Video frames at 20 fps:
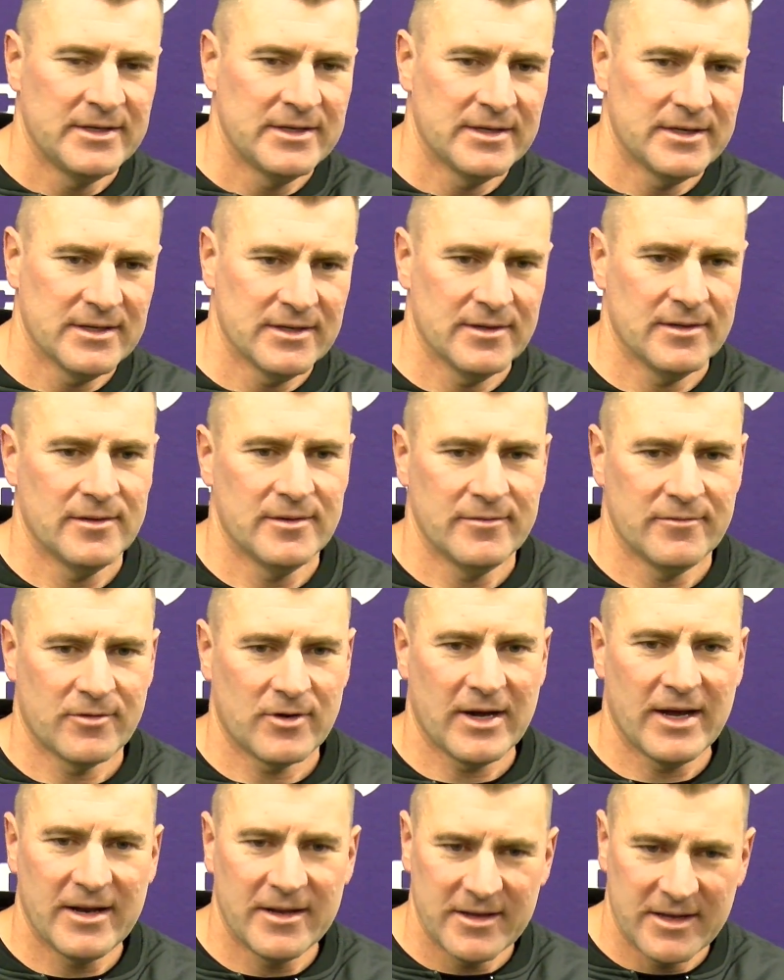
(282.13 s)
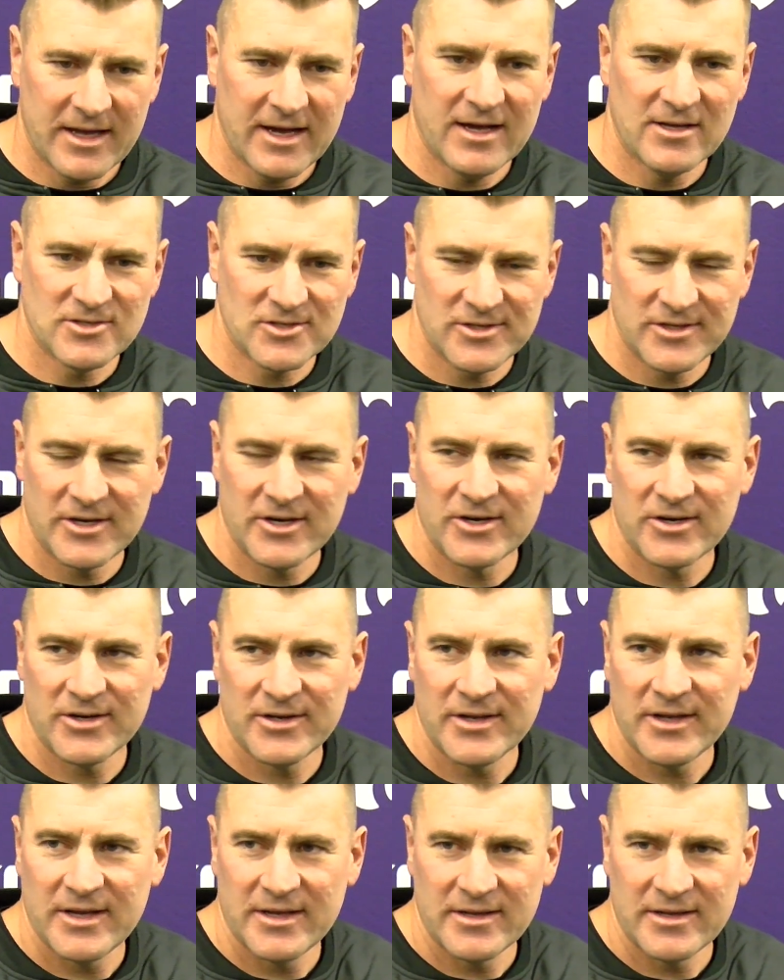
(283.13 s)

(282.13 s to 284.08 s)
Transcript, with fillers: uh, a variety of guys in there, and,